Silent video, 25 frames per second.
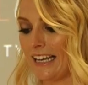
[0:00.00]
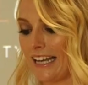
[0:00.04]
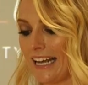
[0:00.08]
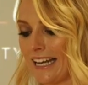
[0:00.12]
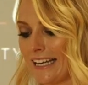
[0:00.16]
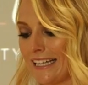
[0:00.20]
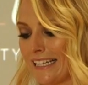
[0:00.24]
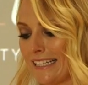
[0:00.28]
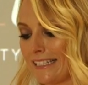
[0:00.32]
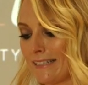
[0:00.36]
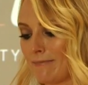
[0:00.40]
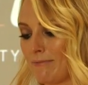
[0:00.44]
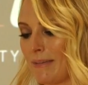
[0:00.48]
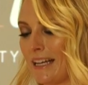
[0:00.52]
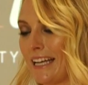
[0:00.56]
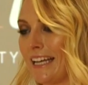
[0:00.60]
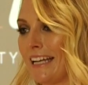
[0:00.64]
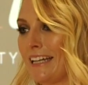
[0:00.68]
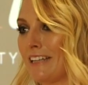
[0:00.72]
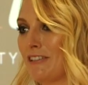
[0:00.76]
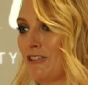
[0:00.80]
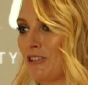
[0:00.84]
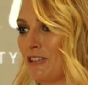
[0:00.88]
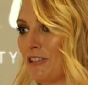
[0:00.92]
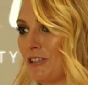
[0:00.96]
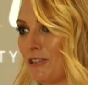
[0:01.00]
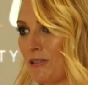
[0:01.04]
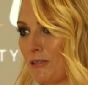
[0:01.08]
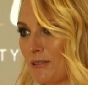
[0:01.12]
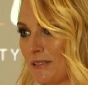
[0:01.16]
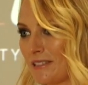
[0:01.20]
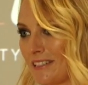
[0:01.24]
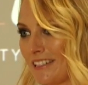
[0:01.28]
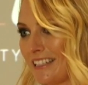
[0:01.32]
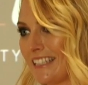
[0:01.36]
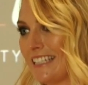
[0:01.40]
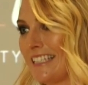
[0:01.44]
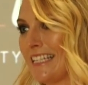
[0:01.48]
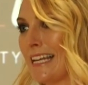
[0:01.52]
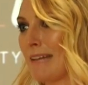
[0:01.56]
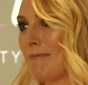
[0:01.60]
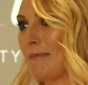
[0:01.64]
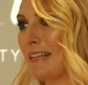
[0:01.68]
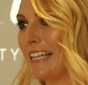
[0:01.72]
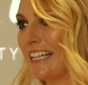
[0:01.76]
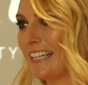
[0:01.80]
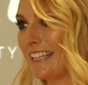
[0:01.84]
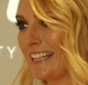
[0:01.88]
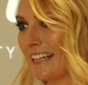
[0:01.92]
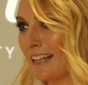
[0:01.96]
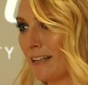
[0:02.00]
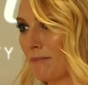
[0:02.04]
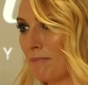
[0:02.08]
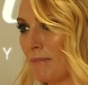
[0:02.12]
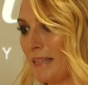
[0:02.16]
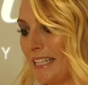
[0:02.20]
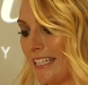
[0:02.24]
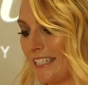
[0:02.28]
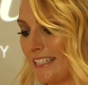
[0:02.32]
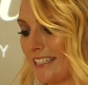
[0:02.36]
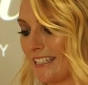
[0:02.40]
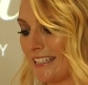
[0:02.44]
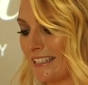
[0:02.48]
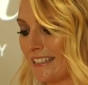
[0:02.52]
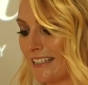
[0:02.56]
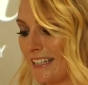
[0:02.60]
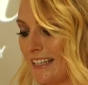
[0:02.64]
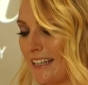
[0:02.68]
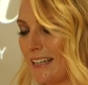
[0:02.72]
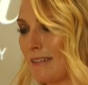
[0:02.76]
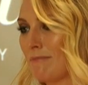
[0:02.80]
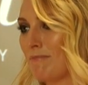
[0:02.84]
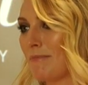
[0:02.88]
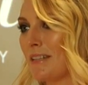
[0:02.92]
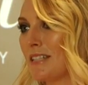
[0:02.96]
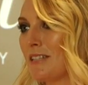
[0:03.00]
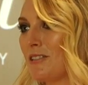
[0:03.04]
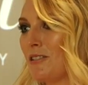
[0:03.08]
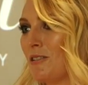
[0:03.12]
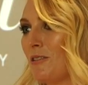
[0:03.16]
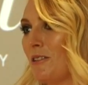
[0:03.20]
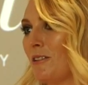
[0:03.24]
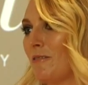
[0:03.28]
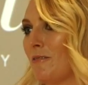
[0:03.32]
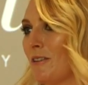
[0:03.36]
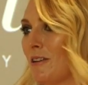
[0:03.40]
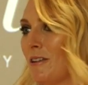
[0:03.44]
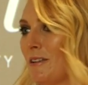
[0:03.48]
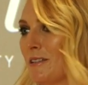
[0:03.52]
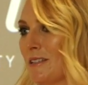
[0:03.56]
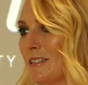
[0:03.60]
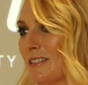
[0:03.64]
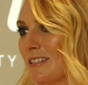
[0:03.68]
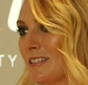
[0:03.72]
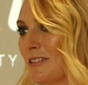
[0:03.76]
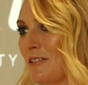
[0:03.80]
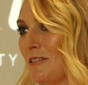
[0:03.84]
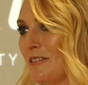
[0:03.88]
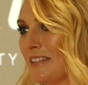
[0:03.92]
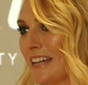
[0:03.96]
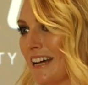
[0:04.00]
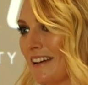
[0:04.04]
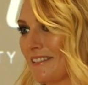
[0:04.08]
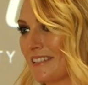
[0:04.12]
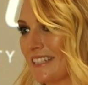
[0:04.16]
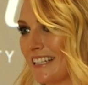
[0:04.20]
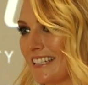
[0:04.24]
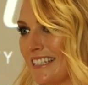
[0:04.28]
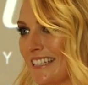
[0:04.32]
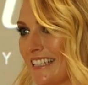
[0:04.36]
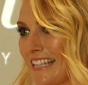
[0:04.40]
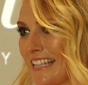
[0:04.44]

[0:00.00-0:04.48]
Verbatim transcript: Ladies, may I introduce Demi-Leigh Nel-Peters, Miss Universe twenty